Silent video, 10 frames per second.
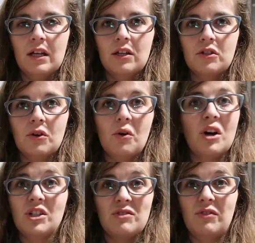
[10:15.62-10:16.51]
So
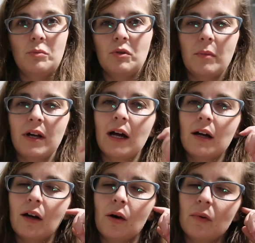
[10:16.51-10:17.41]
I just filmed on my
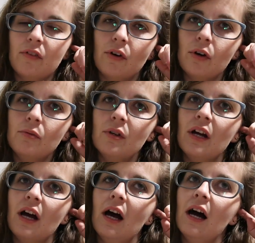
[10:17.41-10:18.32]
on my phone.
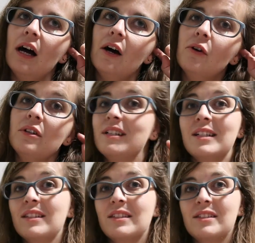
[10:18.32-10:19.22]
Uh, only to get
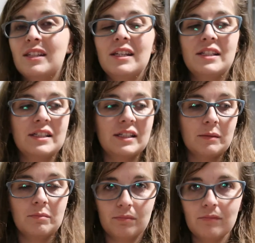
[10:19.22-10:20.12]
to the
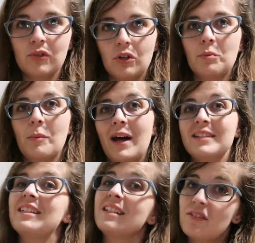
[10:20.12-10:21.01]
theatre, got to put my
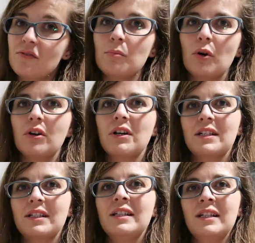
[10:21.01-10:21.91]
hand in a different
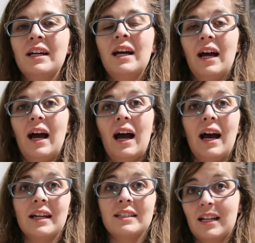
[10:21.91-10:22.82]
pocket
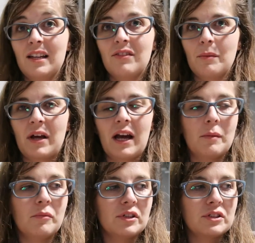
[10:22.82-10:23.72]
and suddenly found my
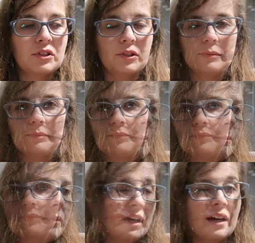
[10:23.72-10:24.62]
camera. So,
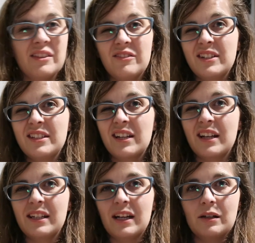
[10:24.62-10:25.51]
but yeah, the rest of the
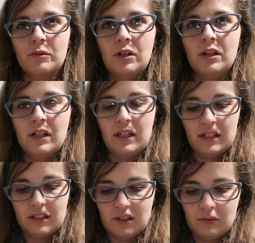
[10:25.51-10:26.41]
night now,
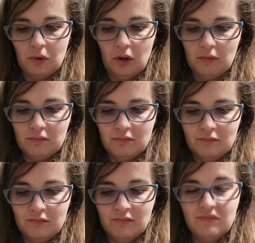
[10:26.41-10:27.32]
it's, well,
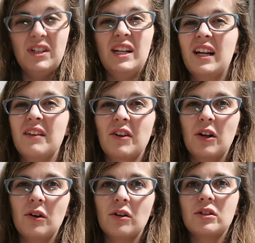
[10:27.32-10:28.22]
nearly 11
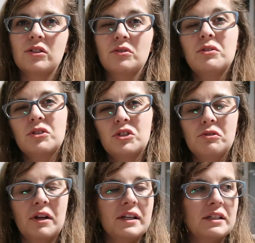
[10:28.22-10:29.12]
o'clock, so not too
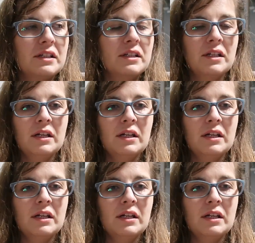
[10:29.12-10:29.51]
late.